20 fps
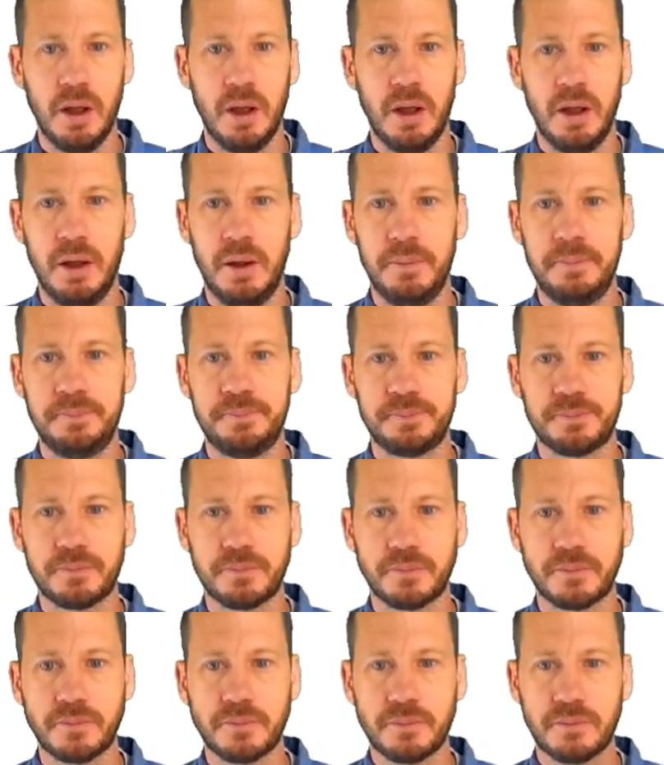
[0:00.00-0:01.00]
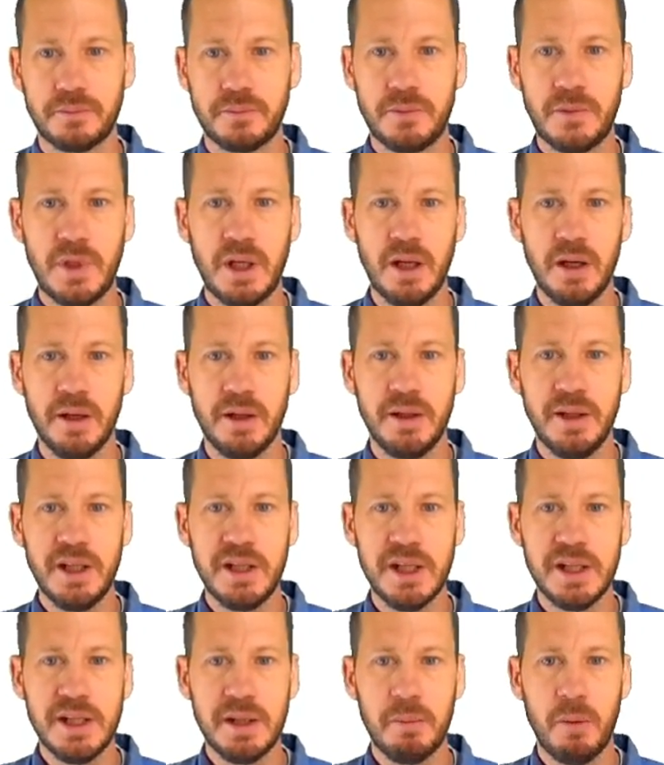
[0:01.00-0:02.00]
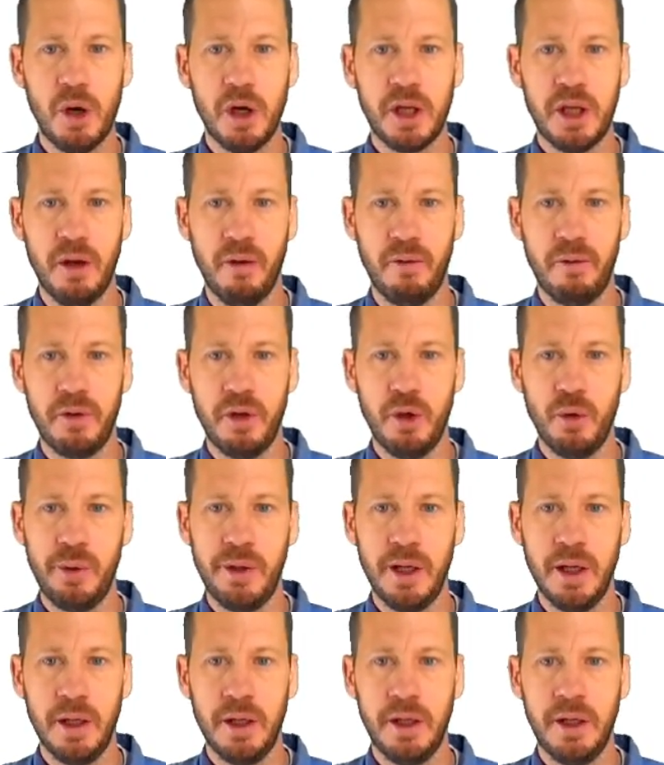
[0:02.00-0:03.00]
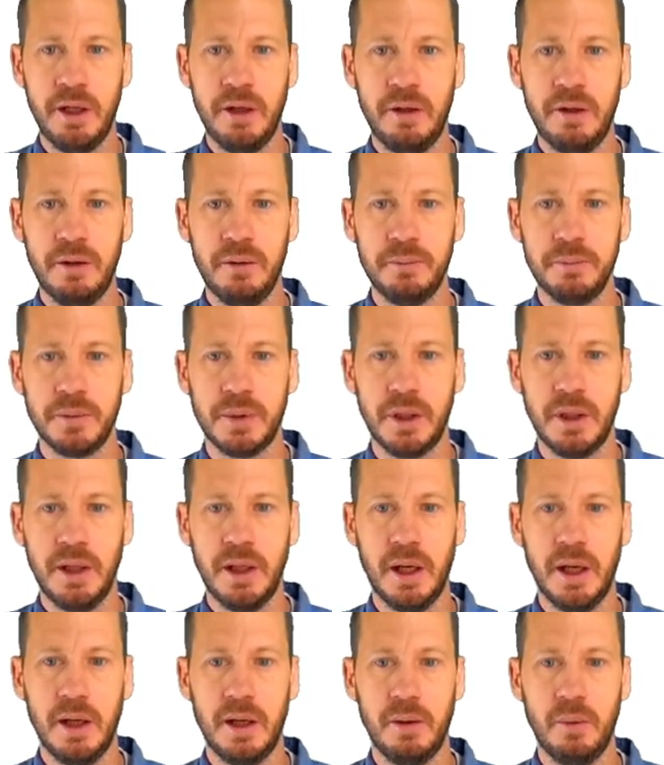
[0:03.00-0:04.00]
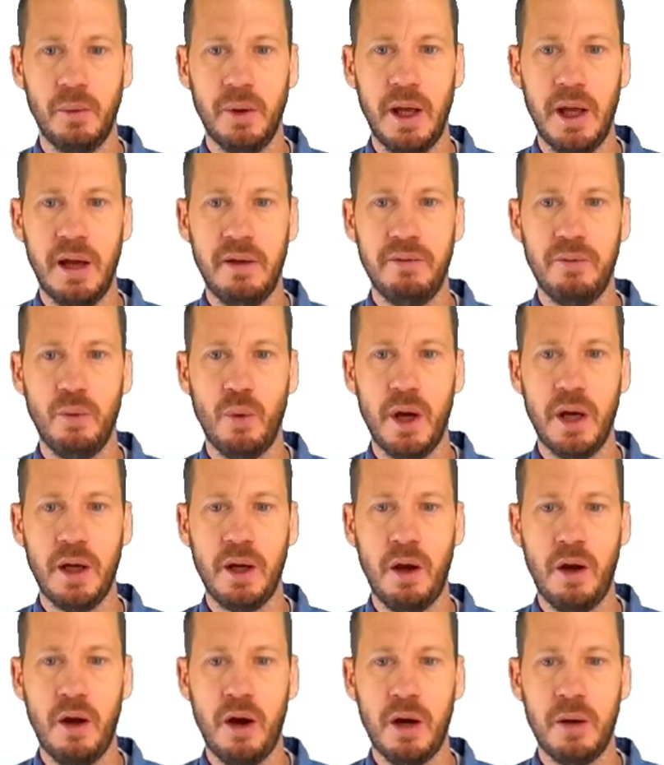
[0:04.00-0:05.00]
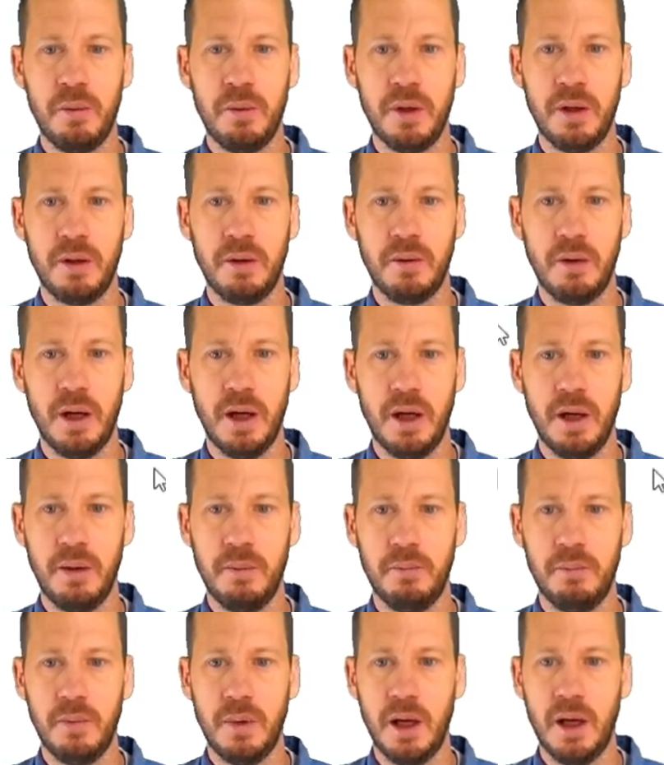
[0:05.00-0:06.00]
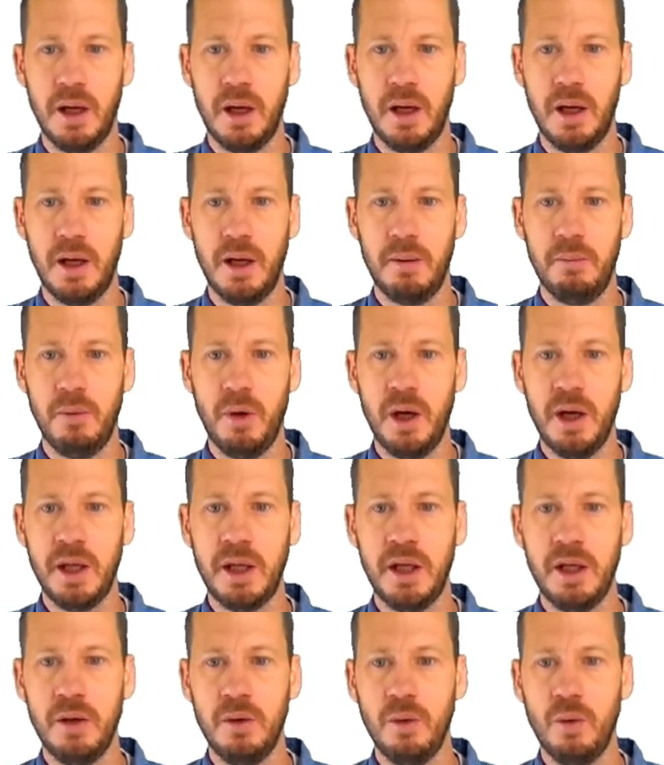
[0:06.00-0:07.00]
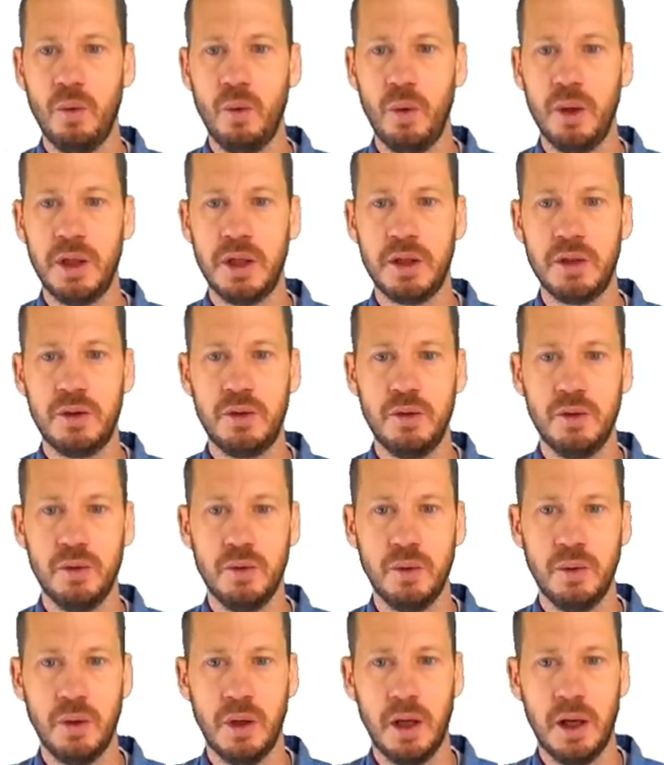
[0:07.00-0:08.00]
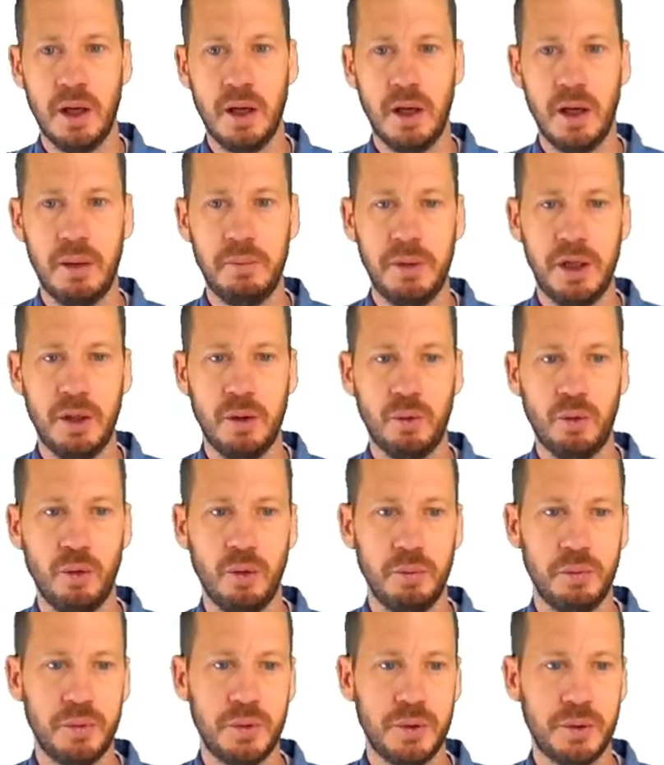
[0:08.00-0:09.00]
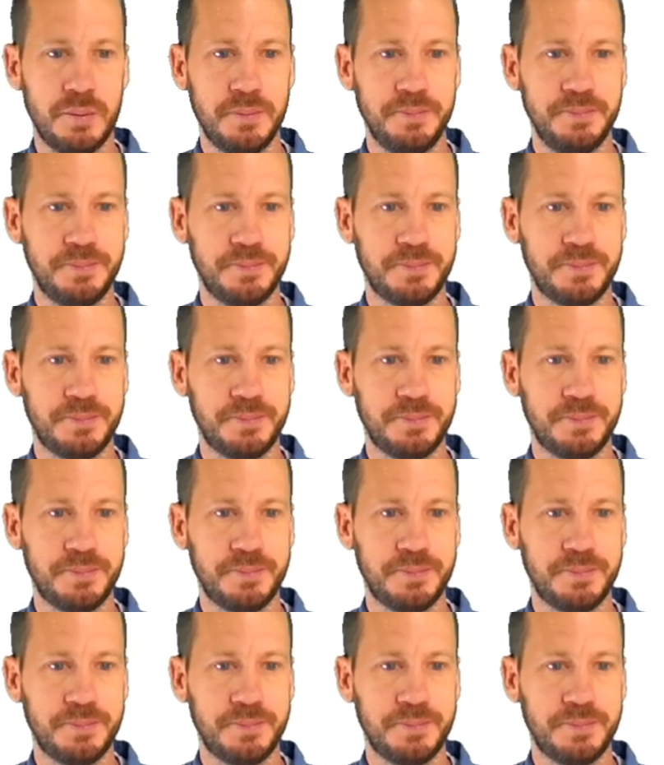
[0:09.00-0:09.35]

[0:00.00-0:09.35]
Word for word: Um, this is the molecule of urea here you know, we have one carbon um, uh, molecule with two uh, amino groups.